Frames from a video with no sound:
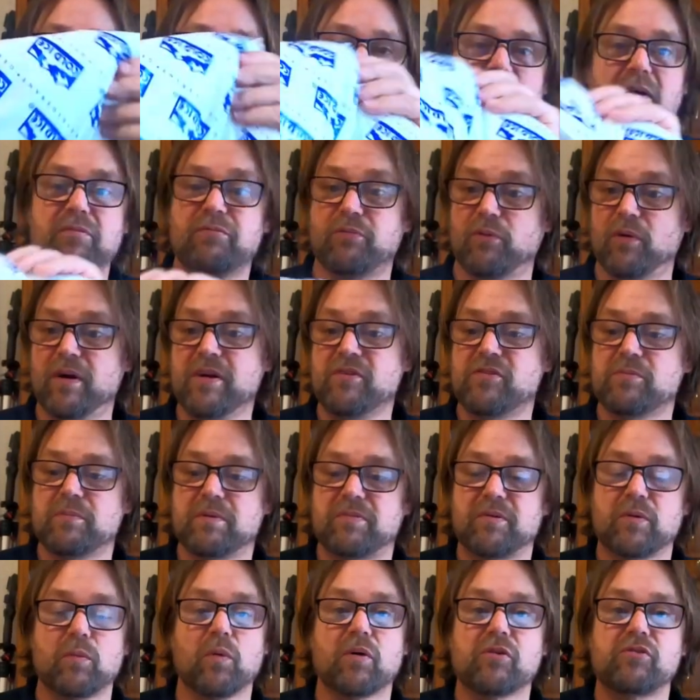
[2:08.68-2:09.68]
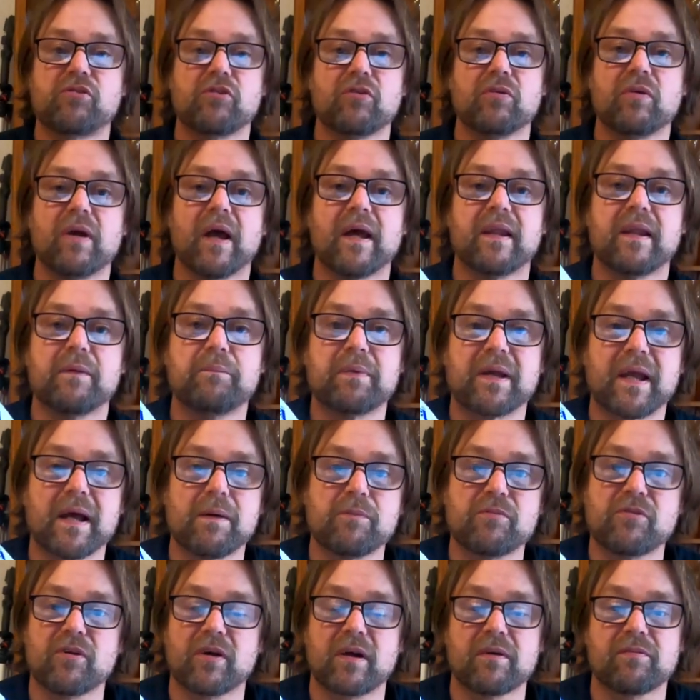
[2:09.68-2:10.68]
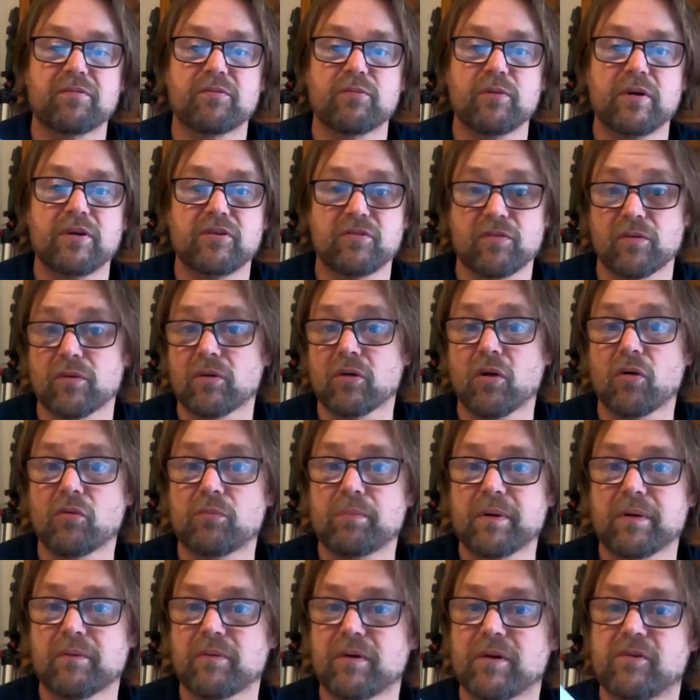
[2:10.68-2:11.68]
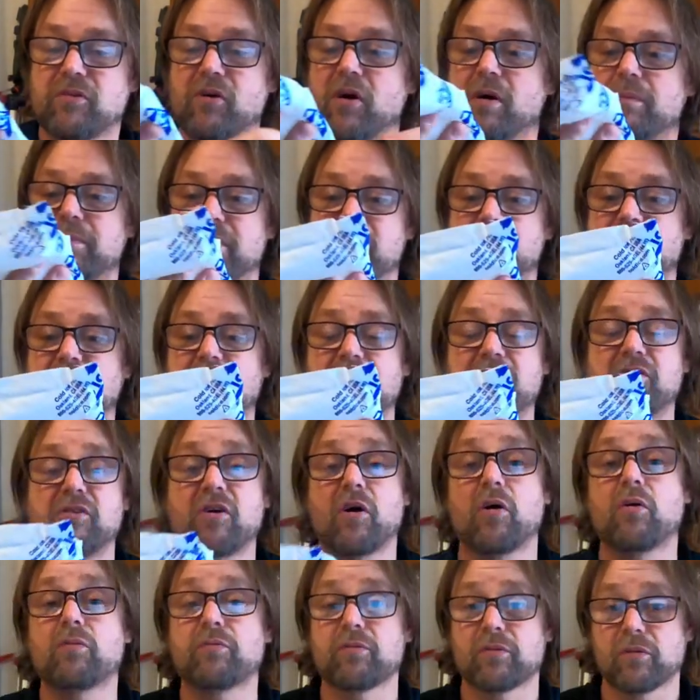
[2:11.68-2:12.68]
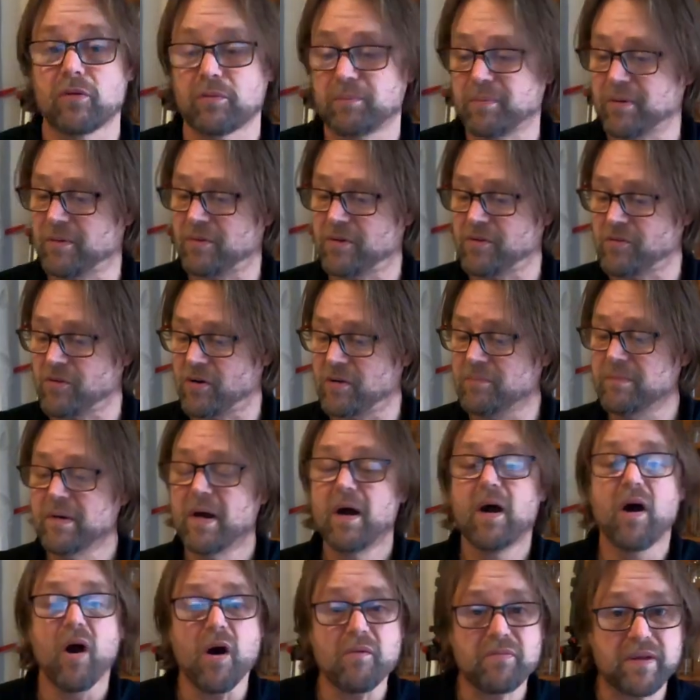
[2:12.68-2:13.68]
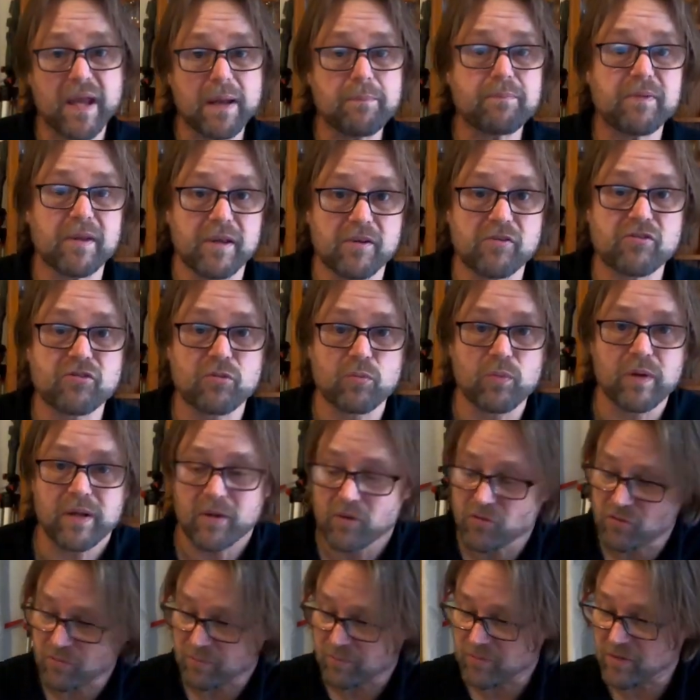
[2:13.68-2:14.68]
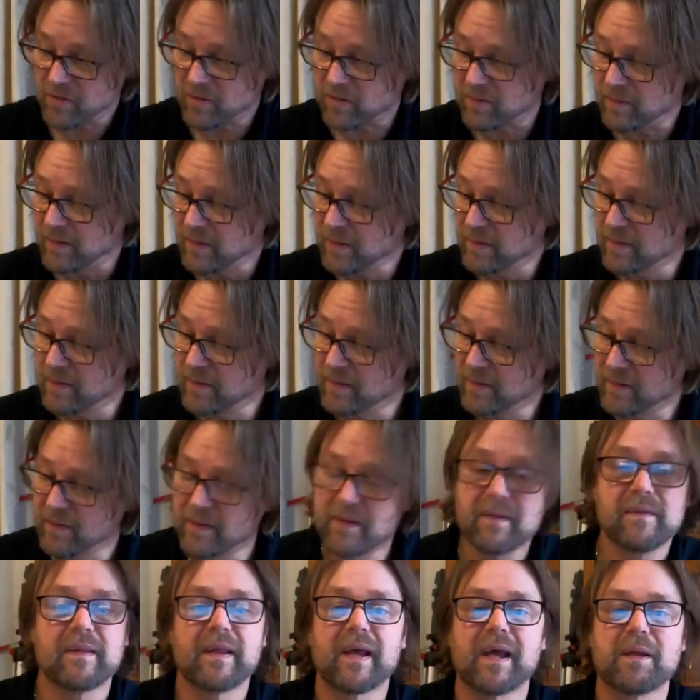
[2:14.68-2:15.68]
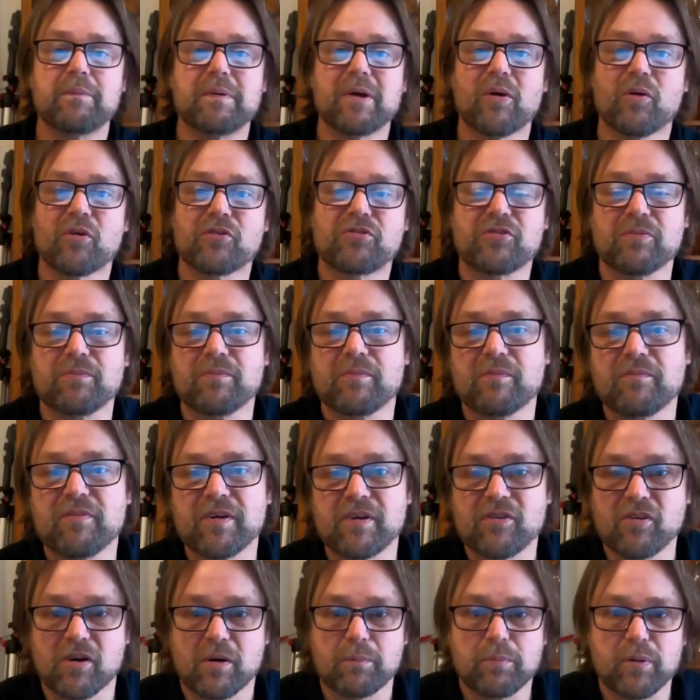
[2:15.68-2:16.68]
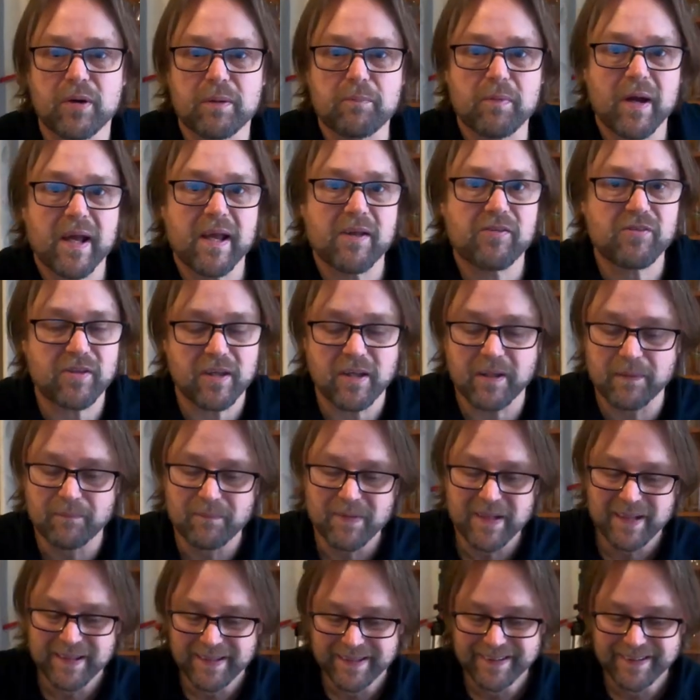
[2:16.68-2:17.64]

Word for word: Yeah, uh, freeze them if you want to, and it becomes like a fridge for a long period of time, and it stays cold for a long period of time. I've kept these to reuse them, so they're going to be awesome, things I can put in my esky.